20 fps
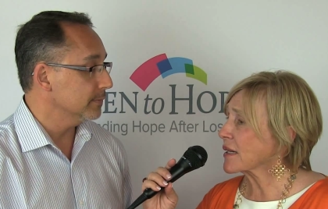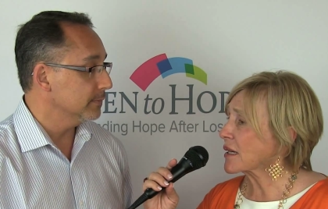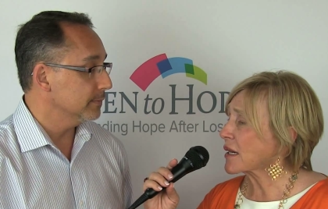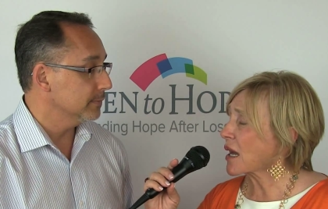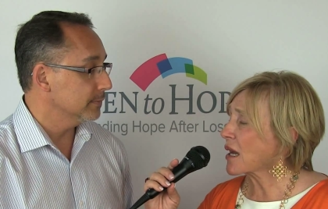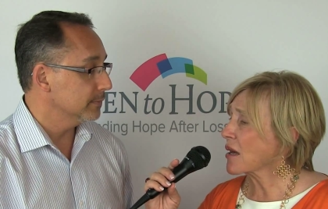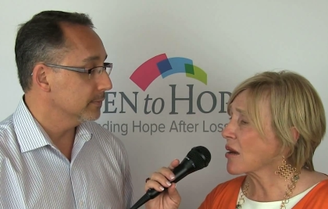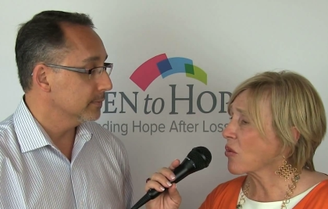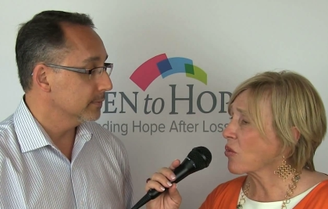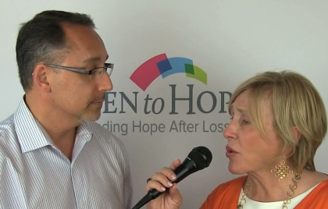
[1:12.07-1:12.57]
Speaker 1: that
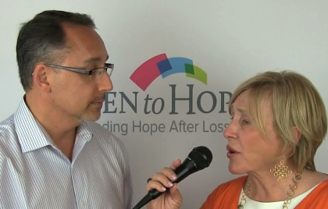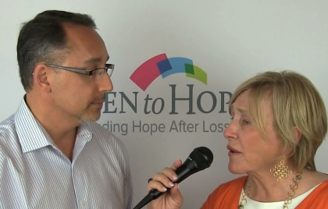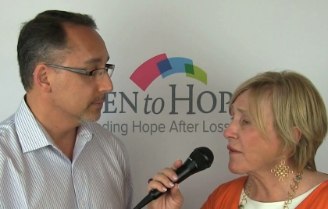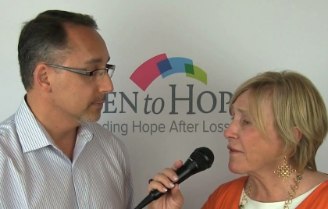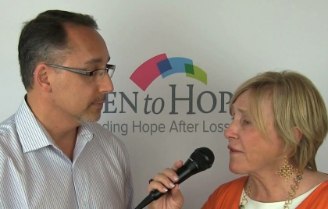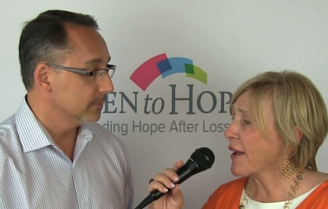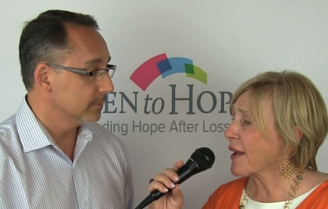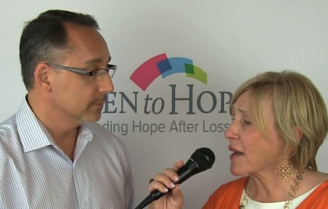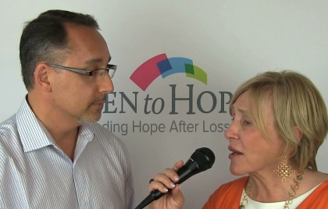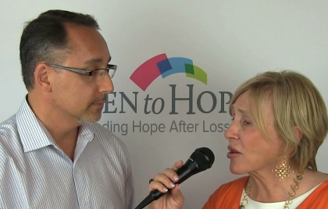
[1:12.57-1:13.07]
uh, we
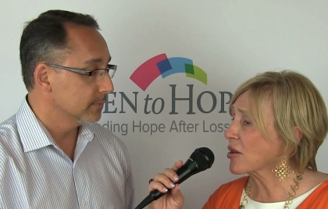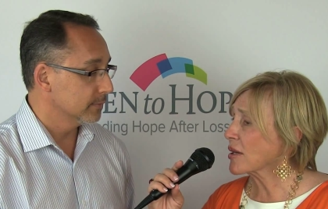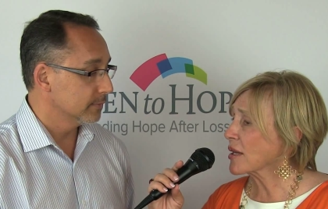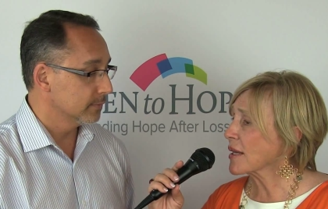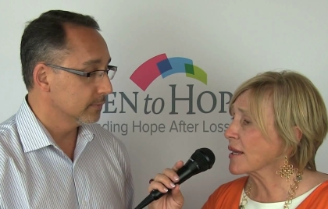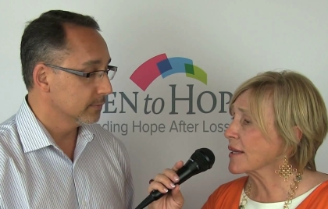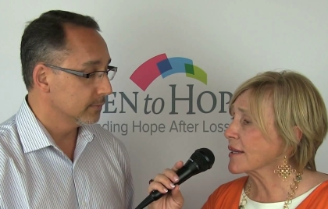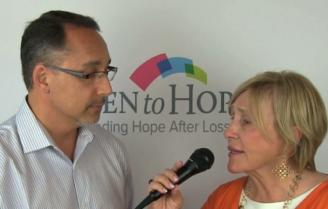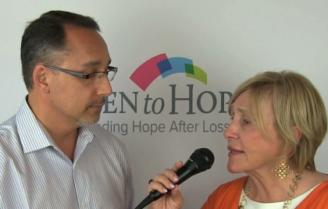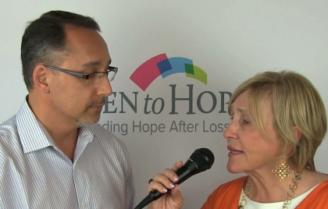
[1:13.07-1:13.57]
found
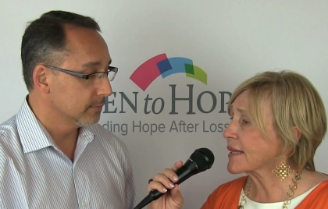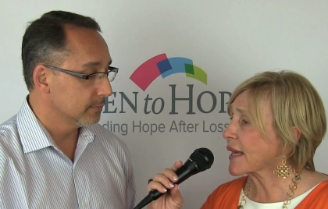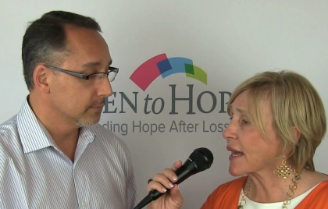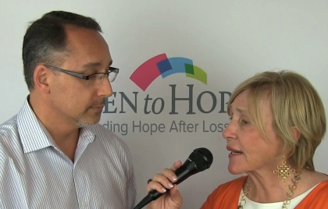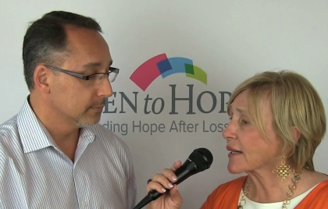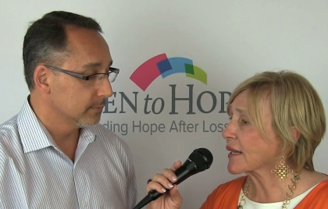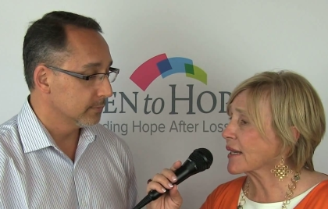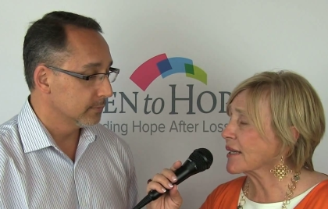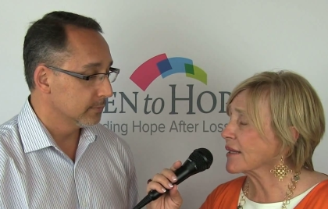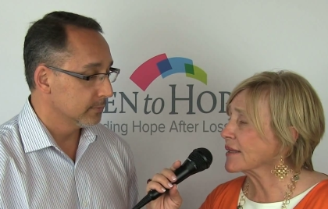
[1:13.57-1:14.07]
is
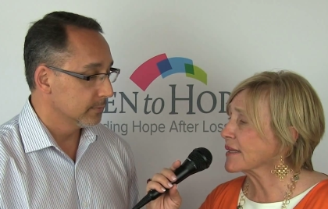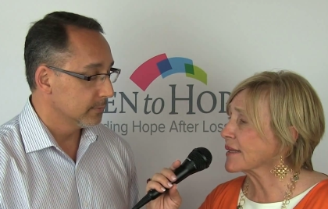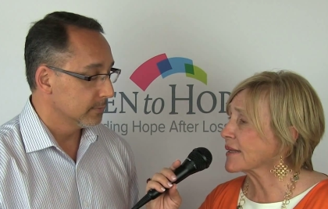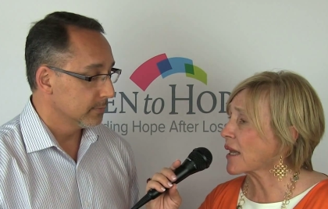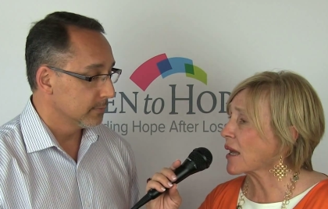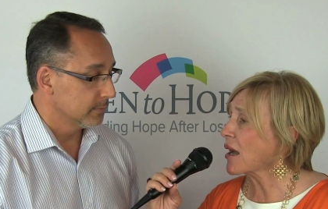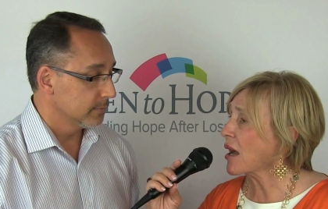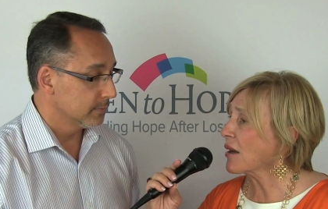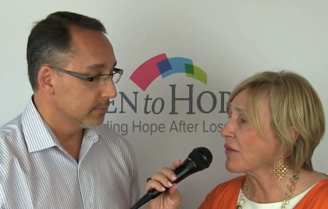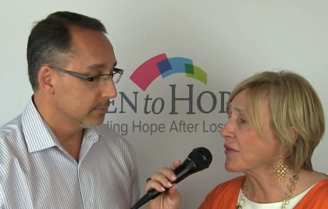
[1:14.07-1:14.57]
that kids
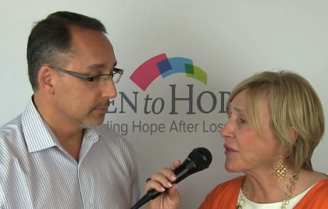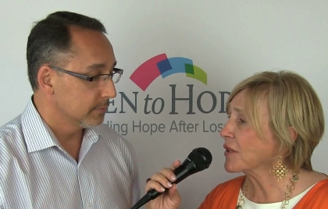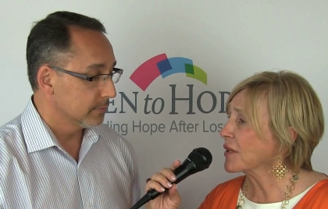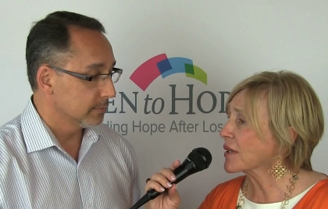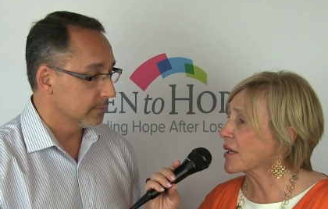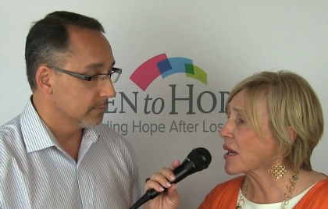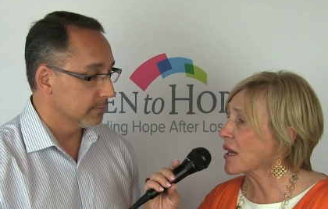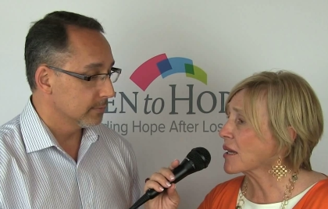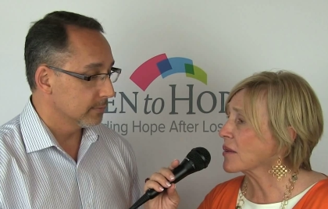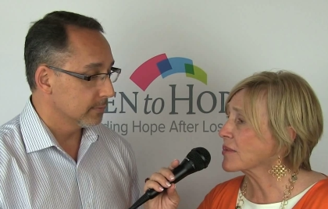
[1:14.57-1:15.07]

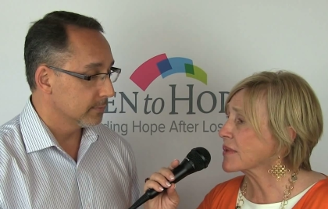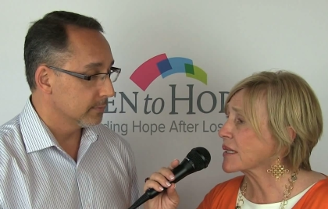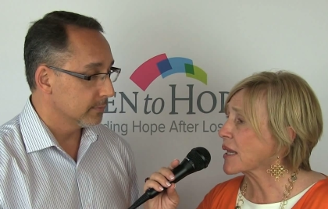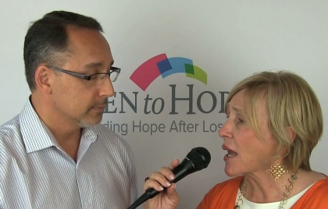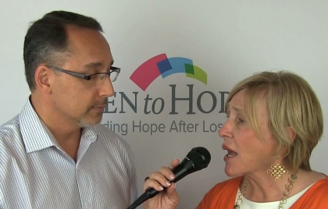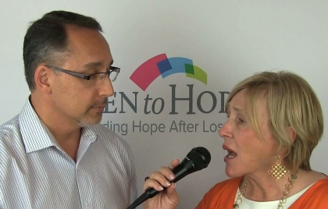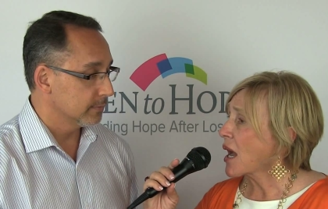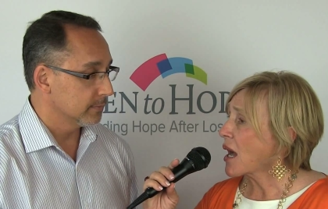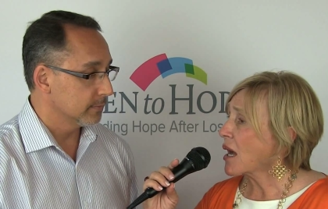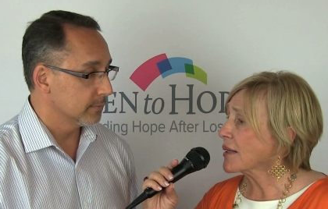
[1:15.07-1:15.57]
oftentimes
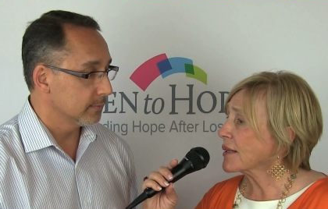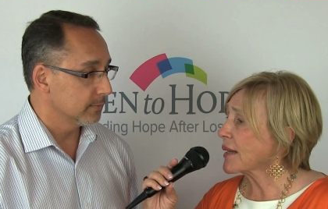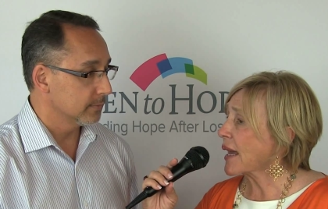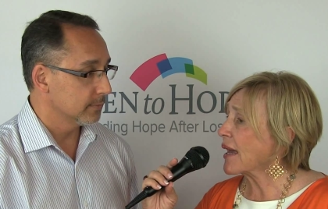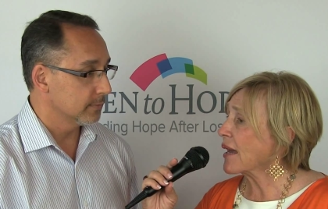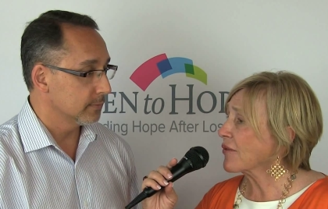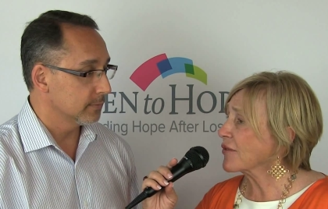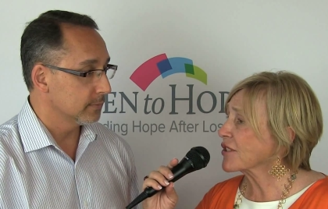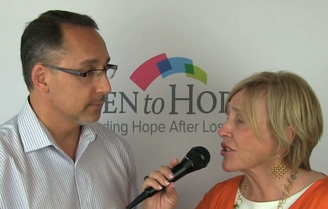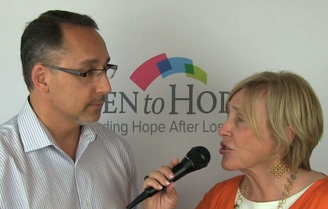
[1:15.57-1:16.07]

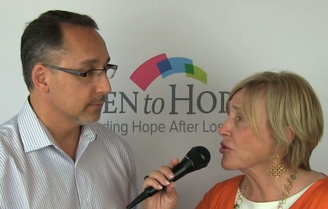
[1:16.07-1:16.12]
have